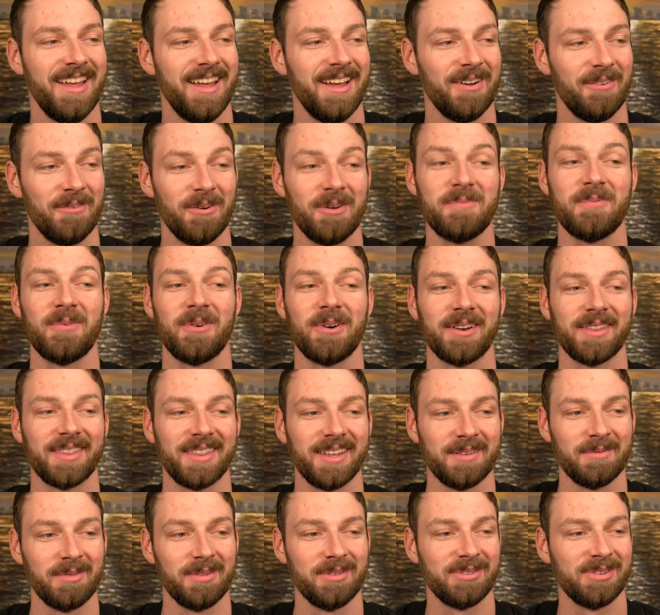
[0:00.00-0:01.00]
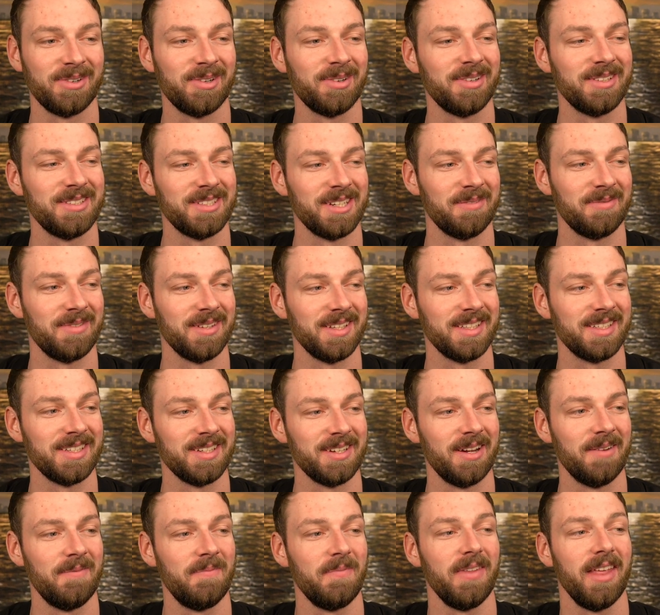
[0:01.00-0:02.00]
one more thing before we jump
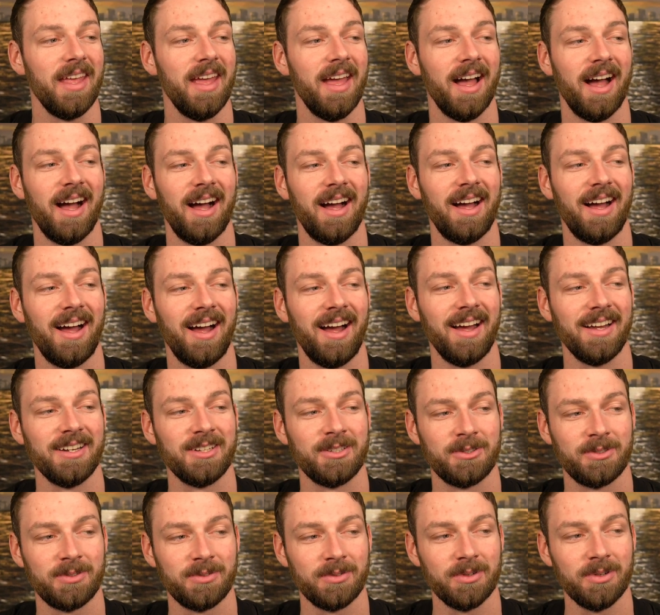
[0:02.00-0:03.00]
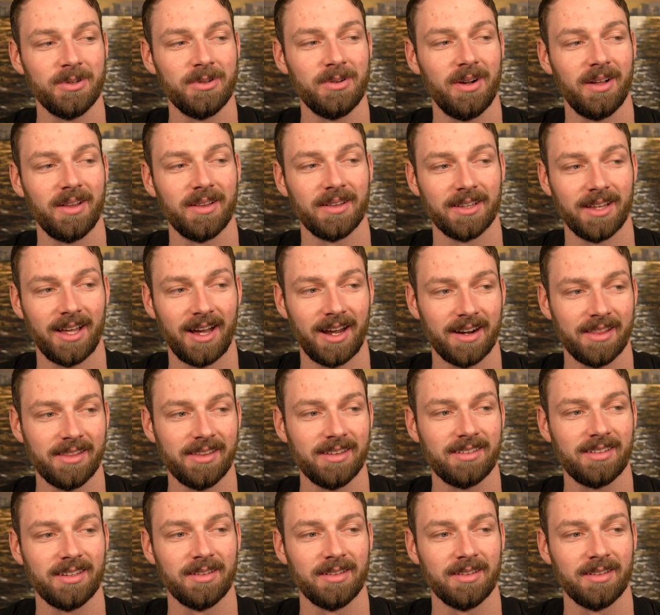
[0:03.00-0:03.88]
into it. I drew a lot of this